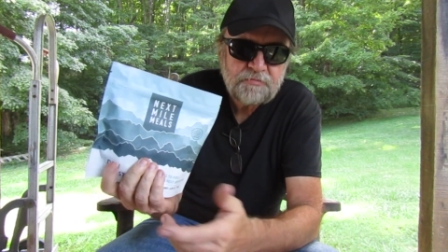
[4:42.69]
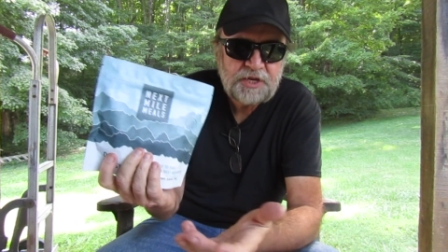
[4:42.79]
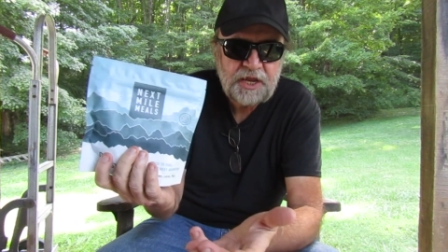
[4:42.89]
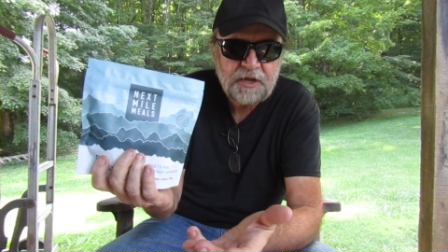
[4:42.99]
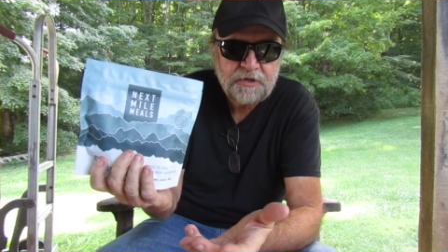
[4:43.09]

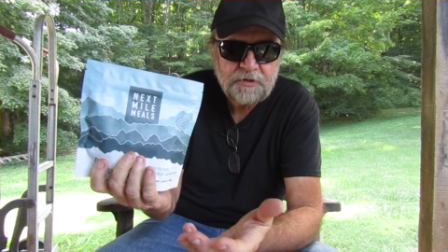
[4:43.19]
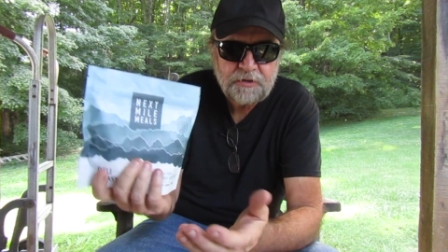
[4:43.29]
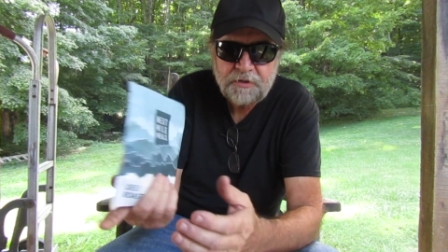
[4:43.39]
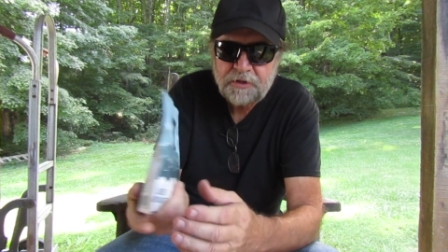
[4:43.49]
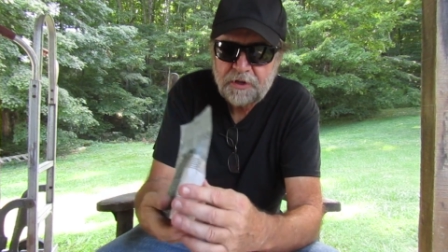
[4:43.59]
10.
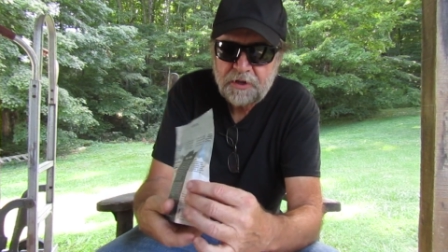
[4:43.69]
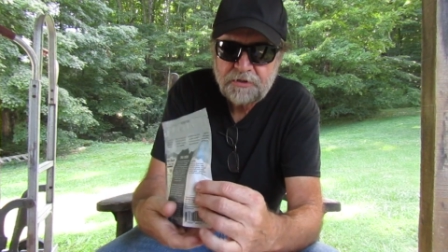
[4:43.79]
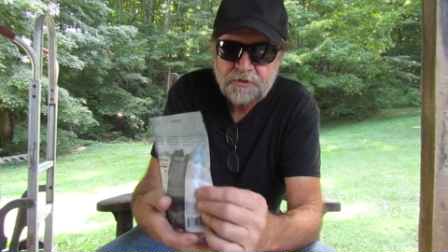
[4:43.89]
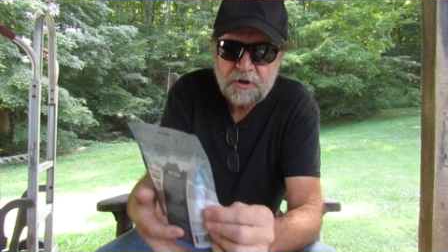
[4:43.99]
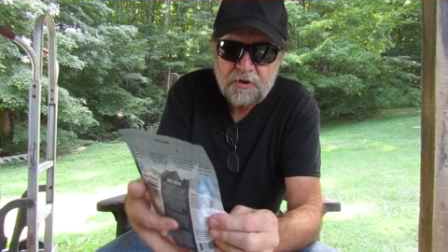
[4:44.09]

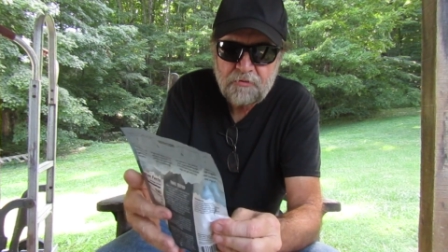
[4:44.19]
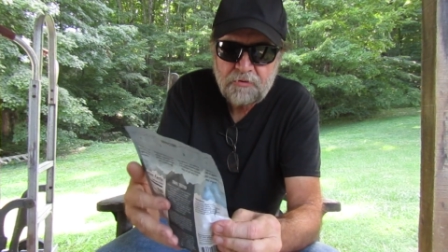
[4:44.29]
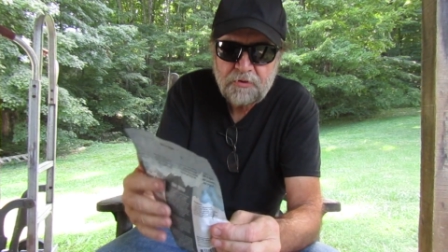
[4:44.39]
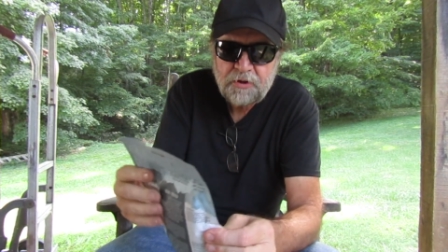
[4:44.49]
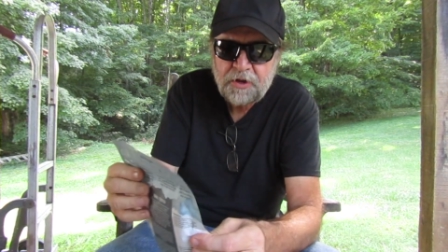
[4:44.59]
So,
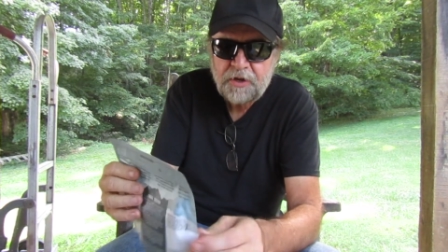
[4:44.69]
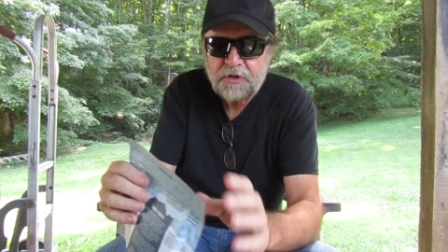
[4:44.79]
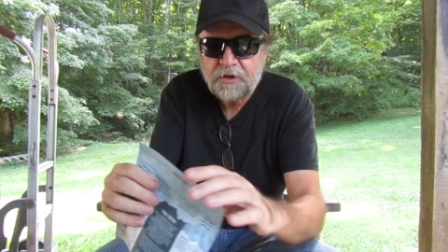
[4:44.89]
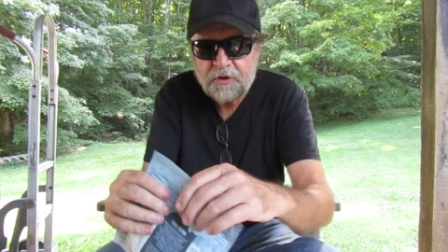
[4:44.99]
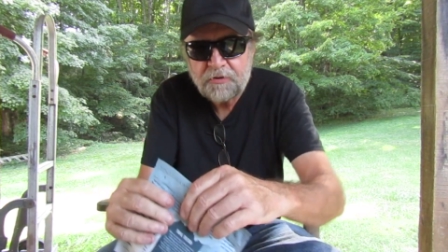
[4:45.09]

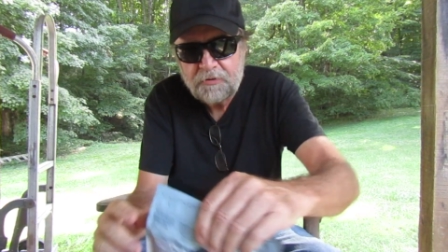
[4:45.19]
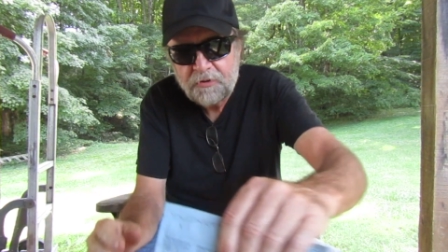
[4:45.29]
you know,